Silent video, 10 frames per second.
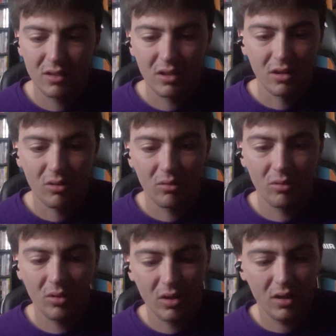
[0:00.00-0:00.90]

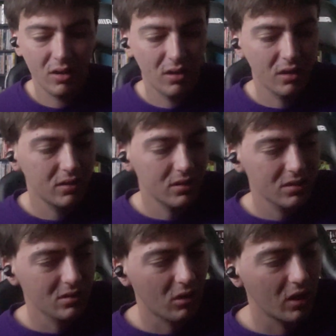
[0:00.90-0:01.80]
And this
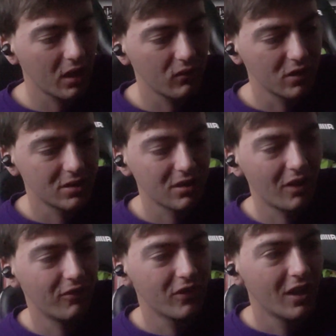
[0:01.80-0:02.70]
is all heavy
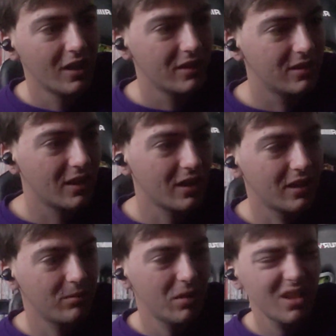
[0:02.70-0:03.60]
stuff that
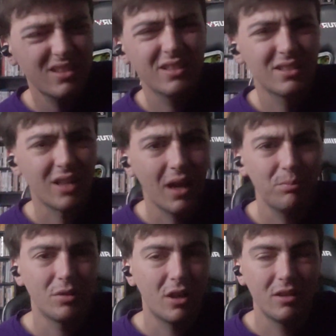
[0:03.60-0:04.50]
it makes the
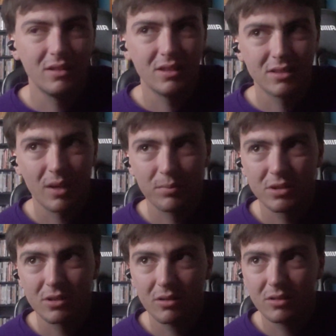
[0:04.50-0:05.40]
side plot in this
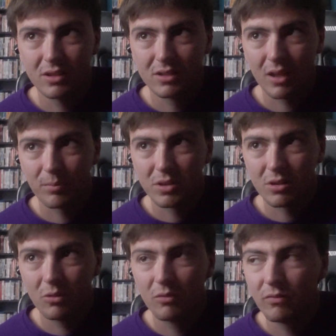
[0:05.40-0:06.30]

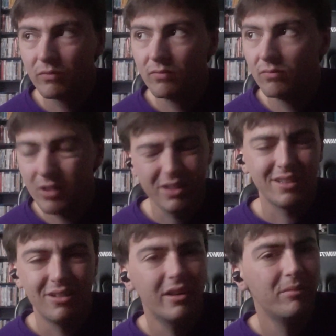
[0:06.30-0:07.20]
episode really
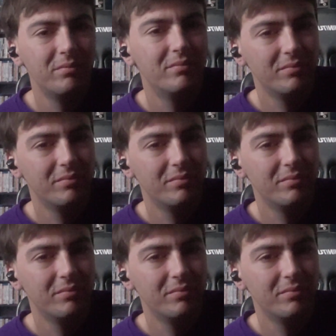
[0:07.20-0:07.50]
good